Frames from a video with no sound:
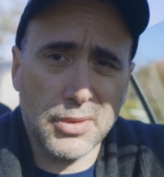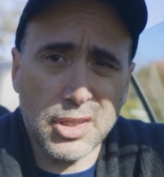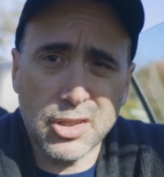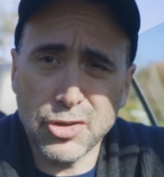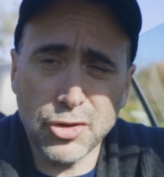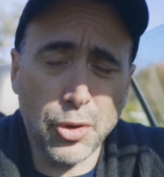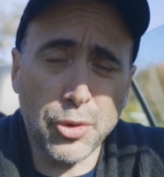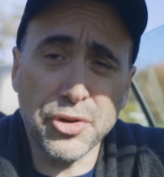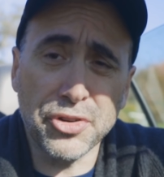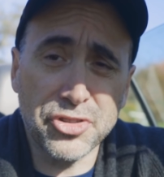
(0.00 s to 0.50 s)

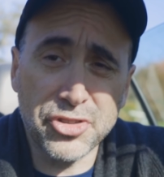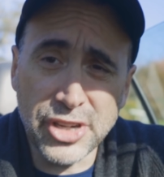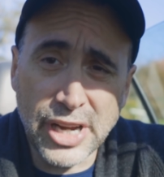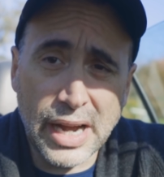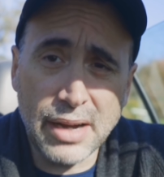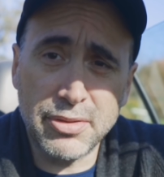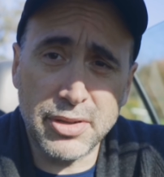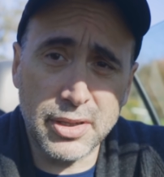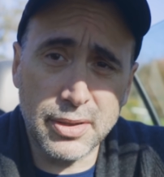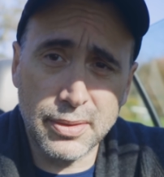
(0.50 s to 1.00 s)
So does
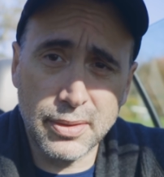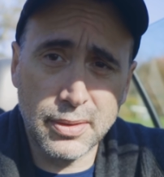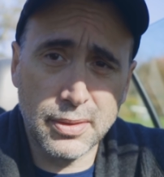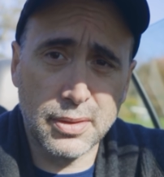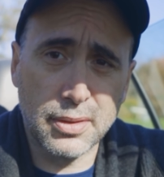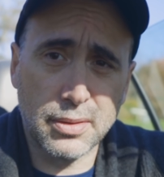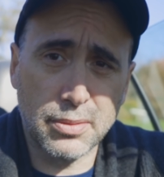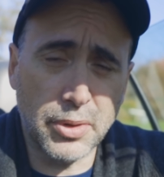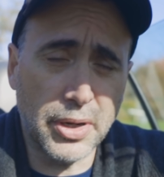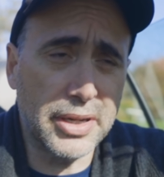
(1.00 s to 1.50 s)
Java,
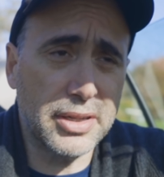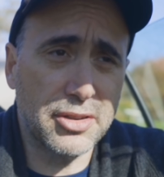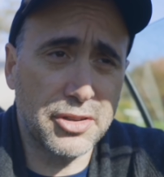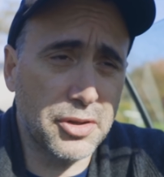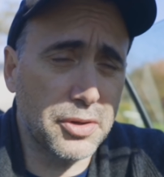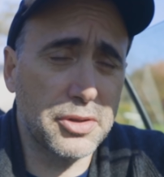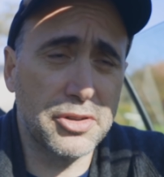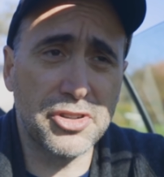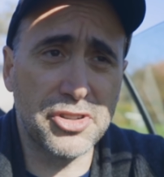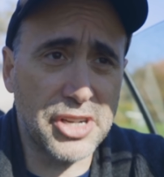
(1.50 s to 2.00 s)
right?
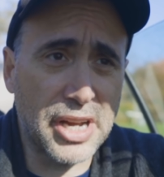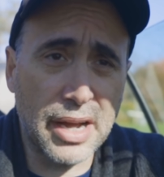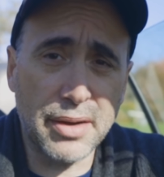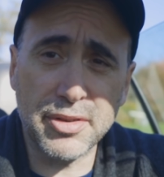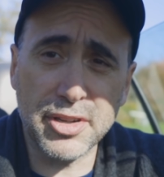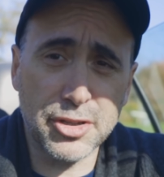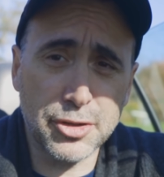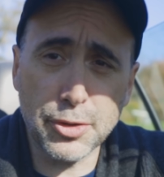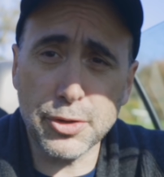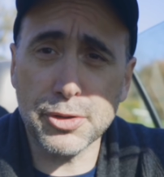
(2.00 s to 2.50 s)
So does
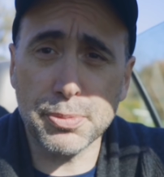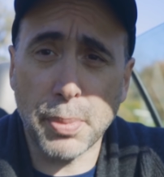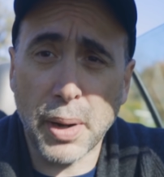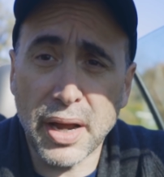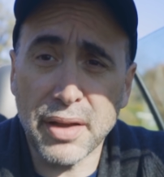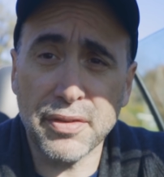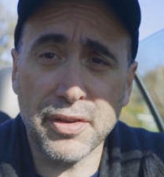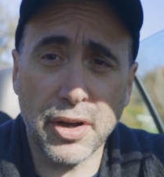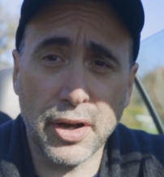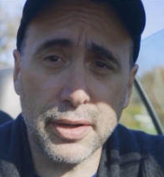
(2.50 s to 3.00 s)
Java. So does
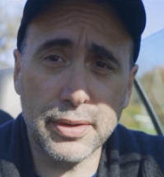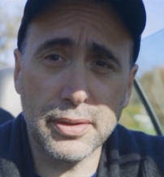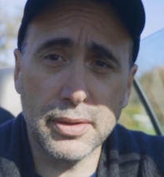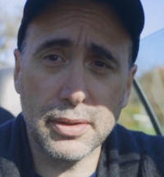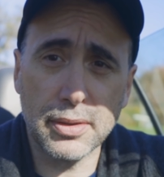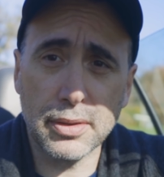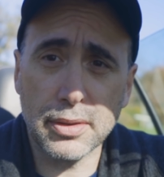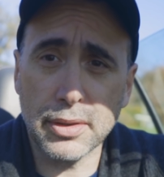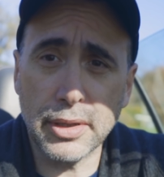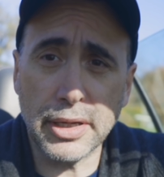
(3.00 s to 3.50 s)
Python.
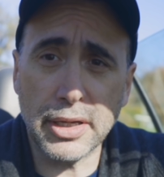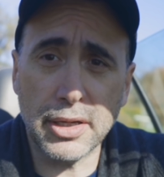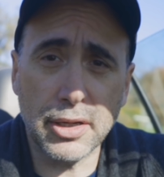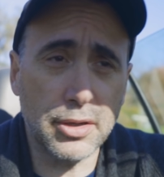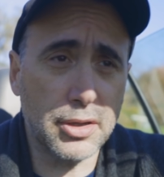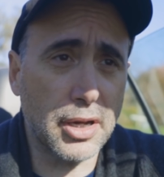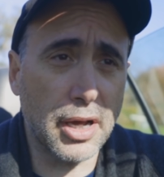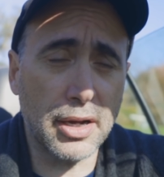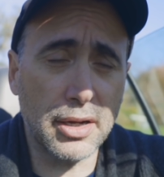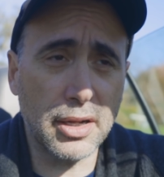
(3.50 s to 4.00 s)
Like
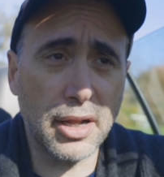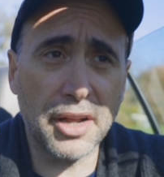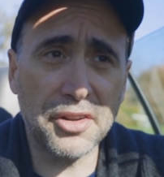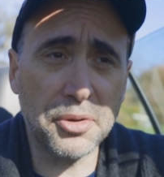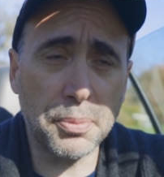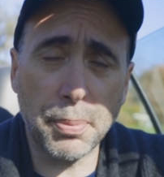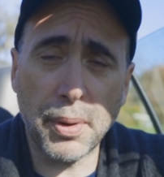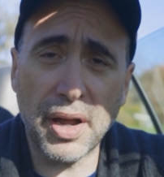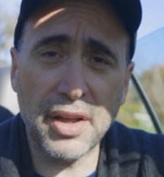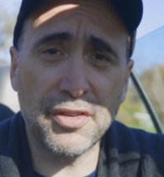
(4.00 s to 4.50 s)
you got
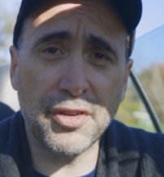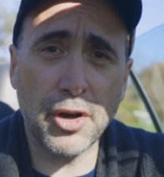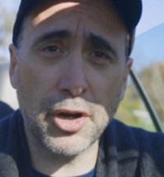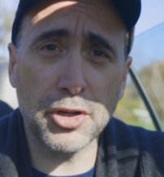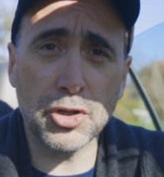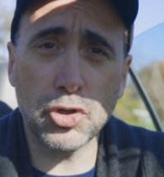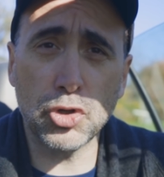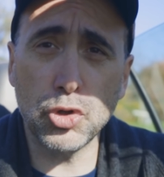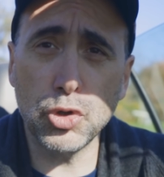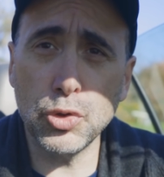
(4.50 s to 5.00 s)
lots of
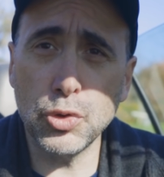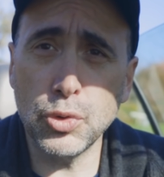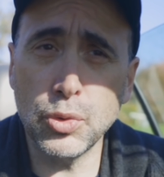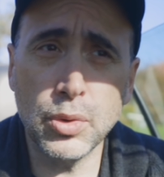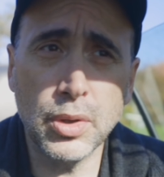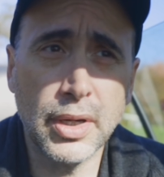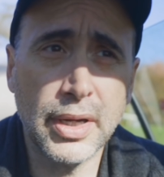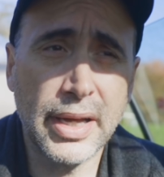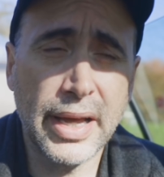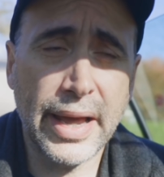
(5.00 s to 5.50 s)
Python
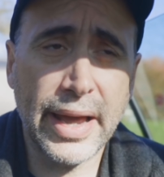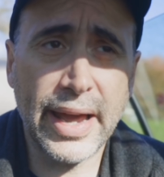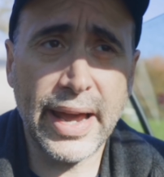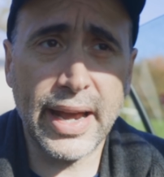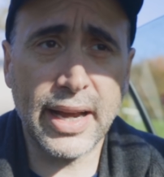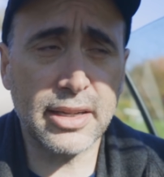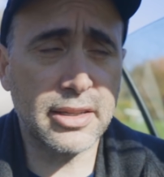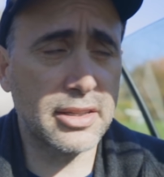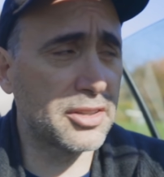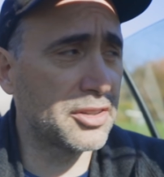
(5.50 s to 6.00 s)
two
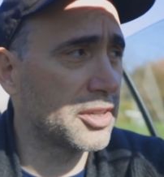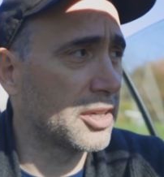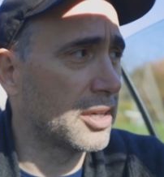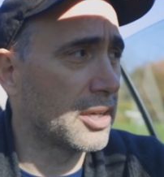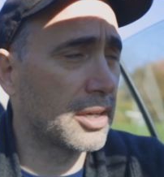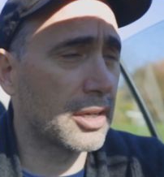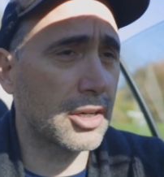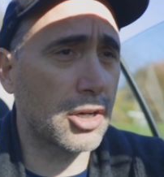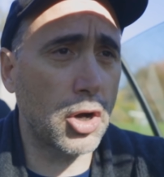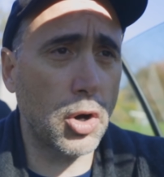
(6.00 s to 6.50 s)
X
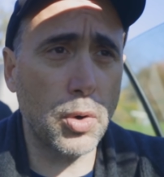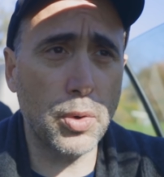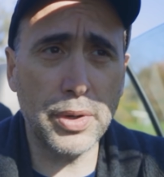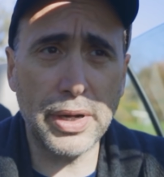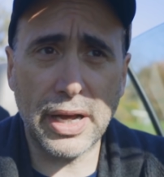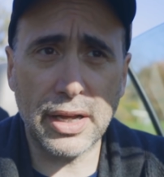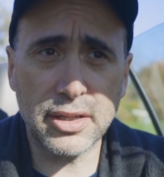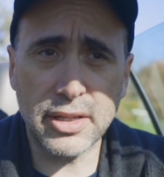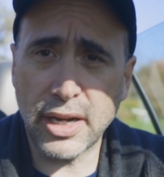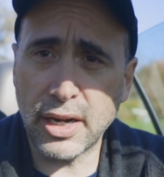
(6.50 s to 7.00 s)
code
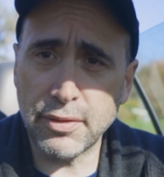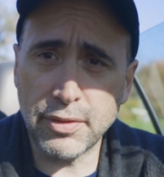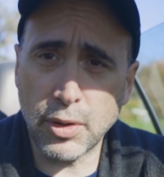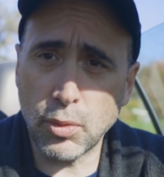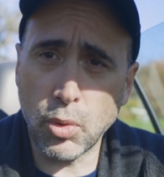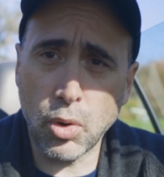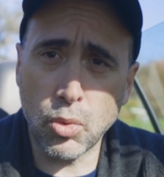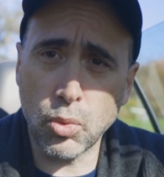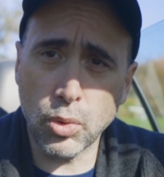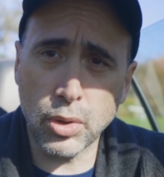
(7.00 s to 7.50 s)
out there,
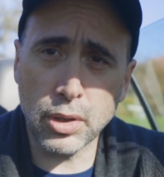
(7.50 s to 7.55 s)
but won't